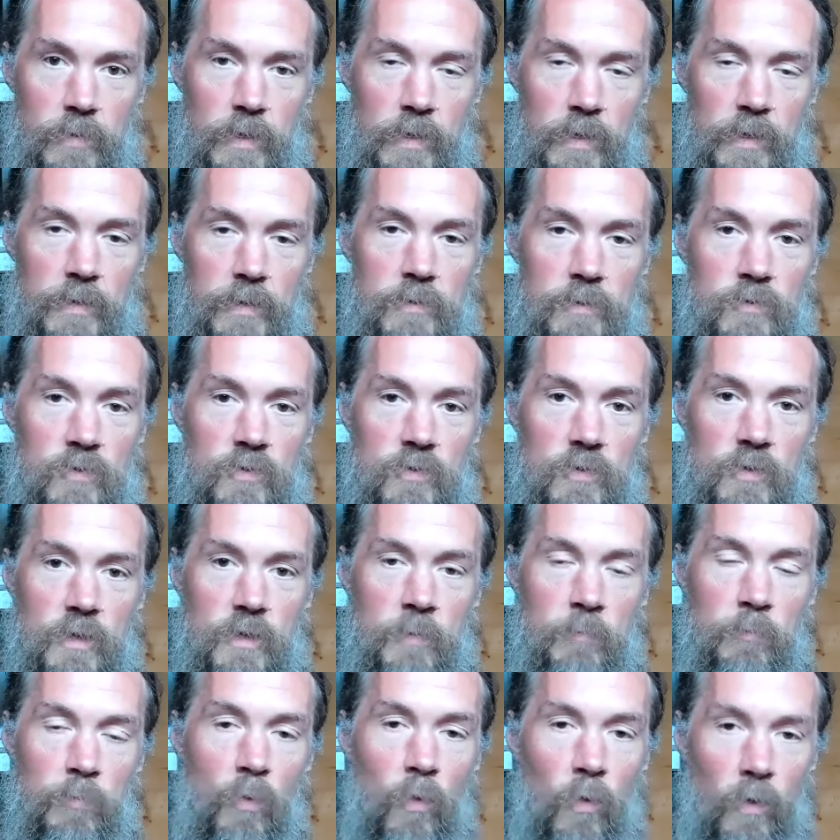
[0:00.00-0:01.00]
is
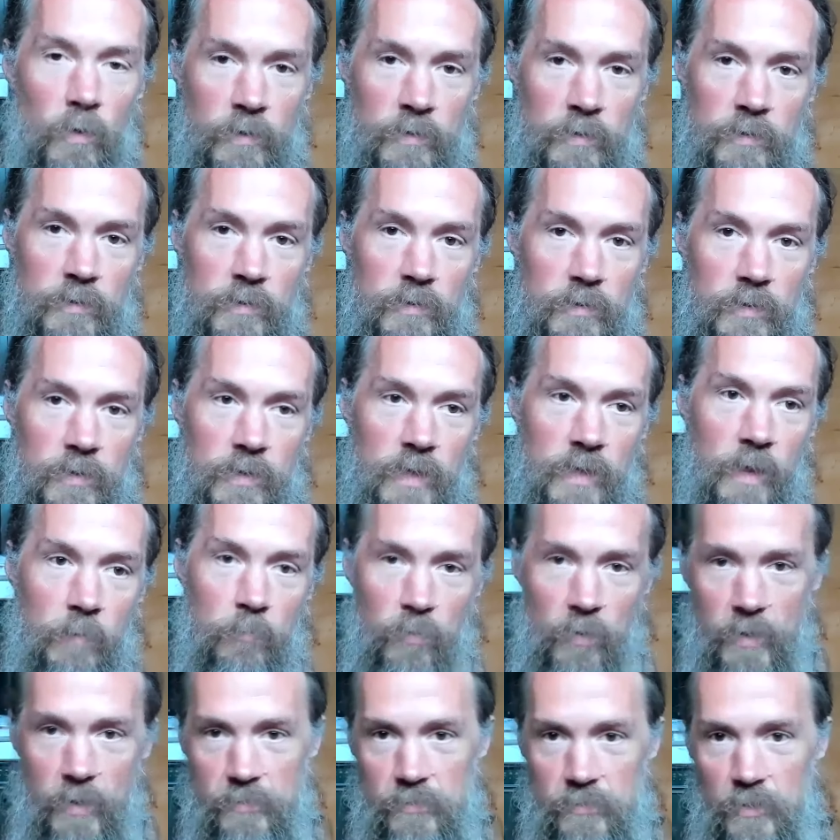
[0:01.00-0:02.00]
important in
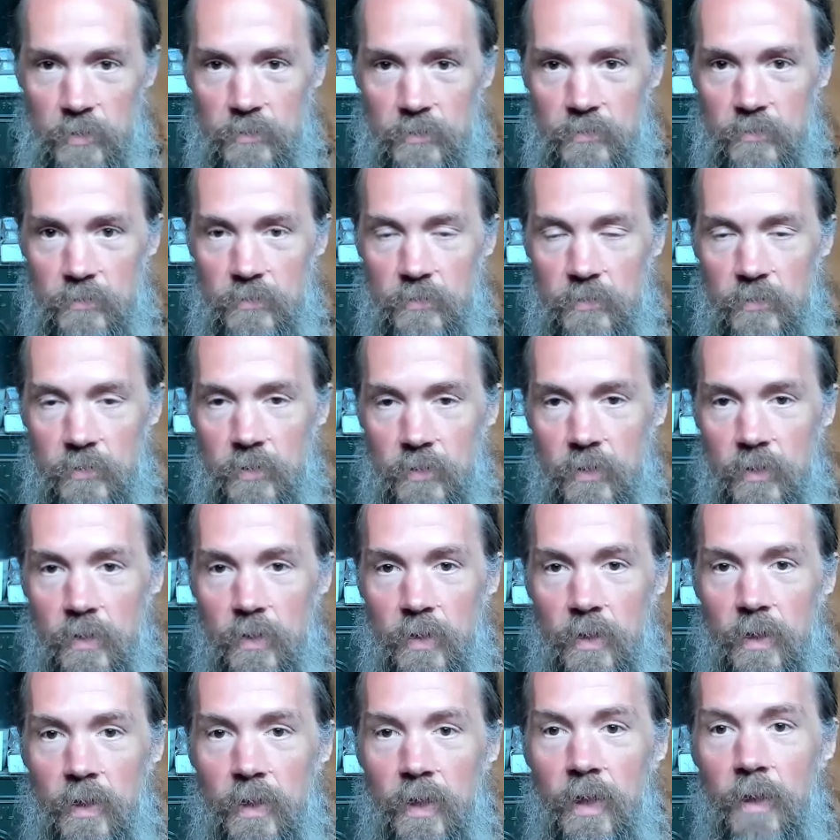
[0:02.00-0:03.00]
that process,
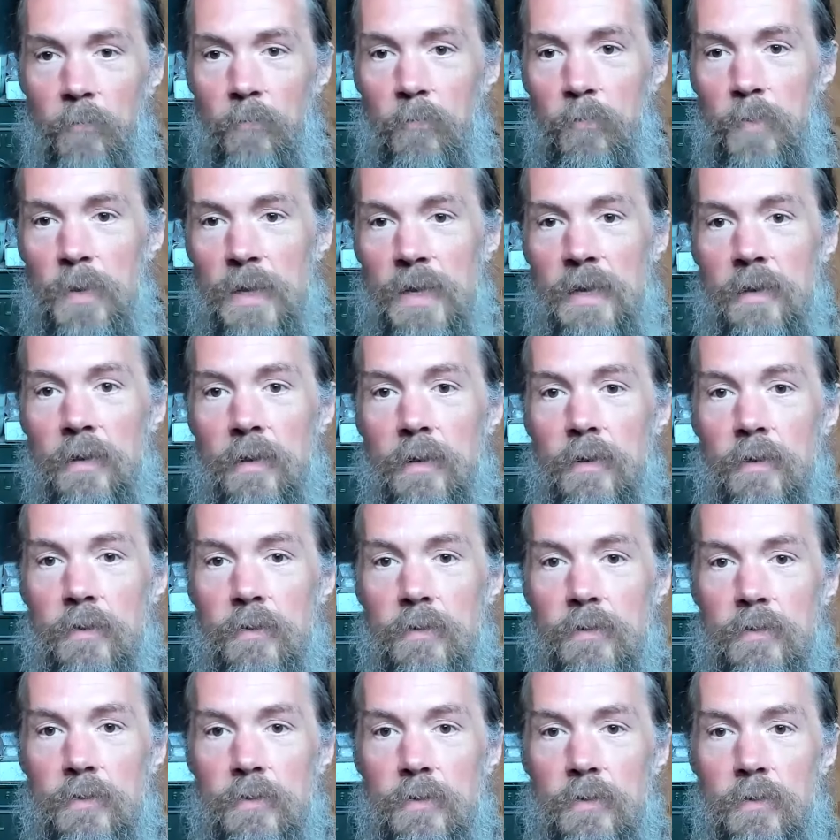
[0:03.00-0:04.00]
and being
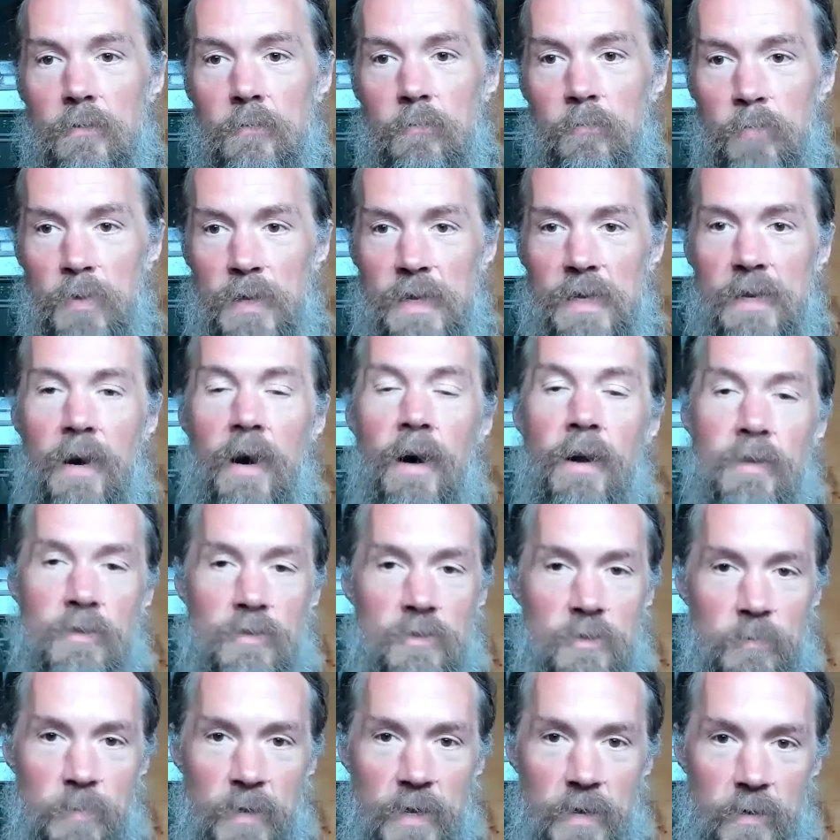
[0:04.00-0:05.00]

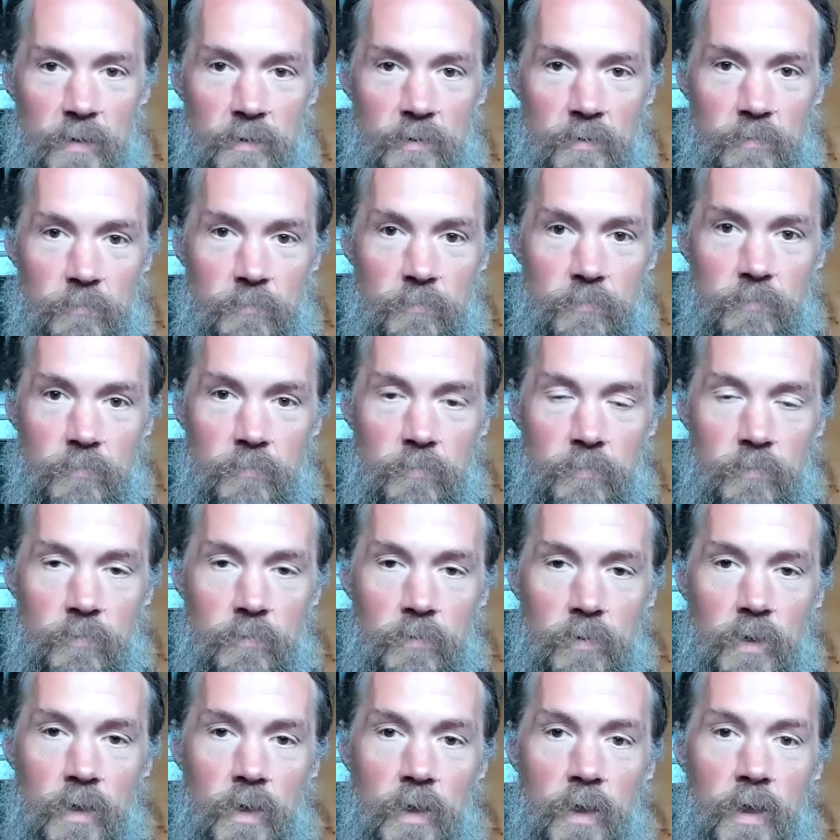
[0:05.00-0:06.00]
honest about it.
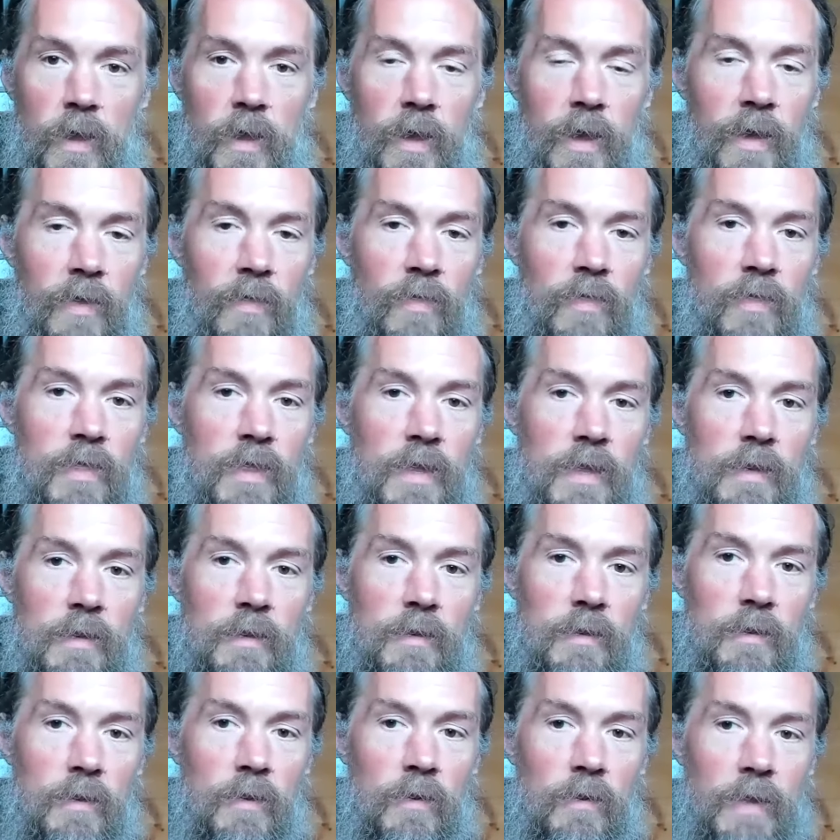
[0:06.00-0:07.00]
And
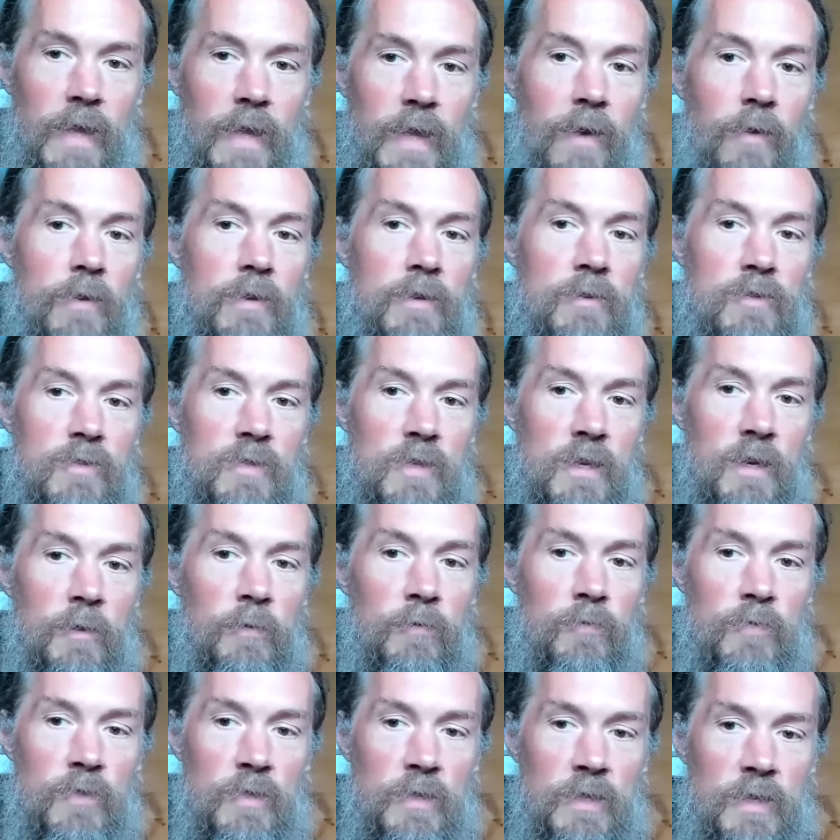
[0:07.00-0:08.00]
then allowing
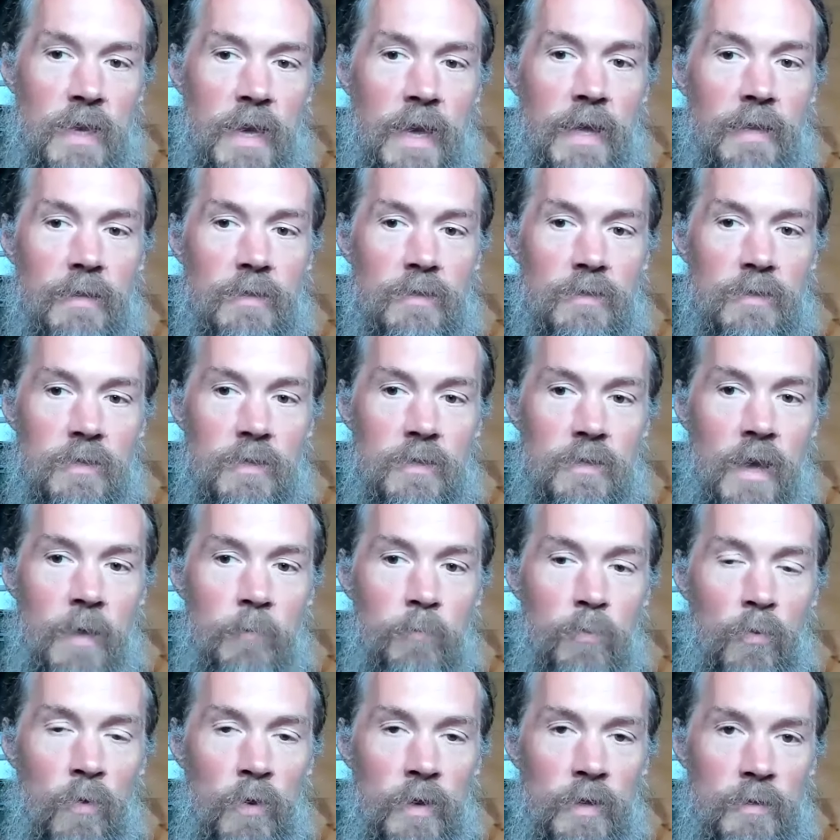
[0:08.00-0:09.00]
yourself to get to
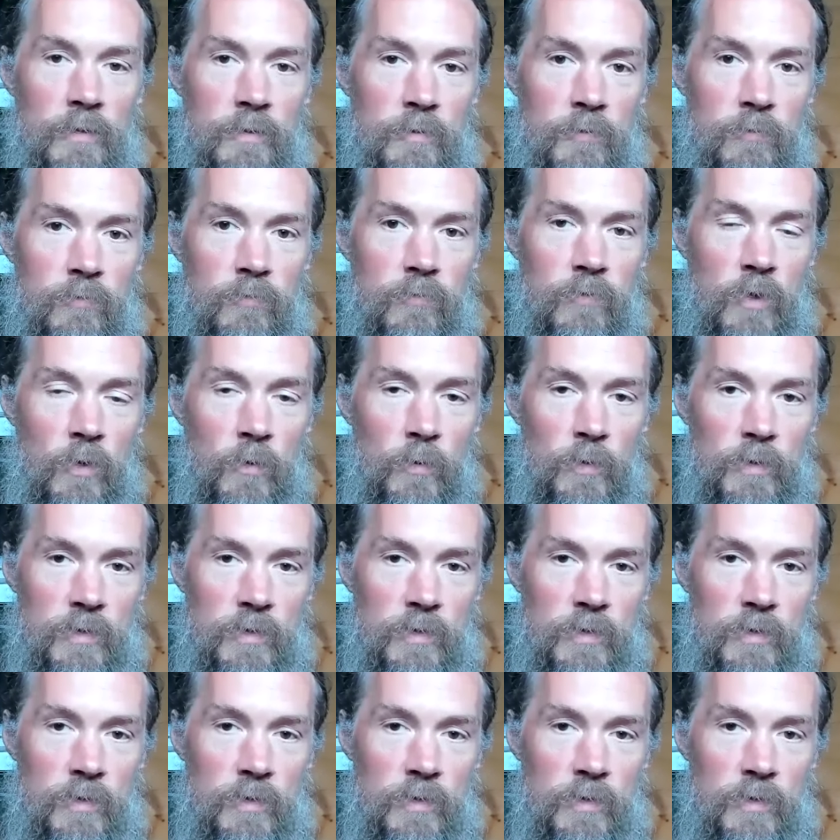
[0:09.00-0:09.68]
that point of no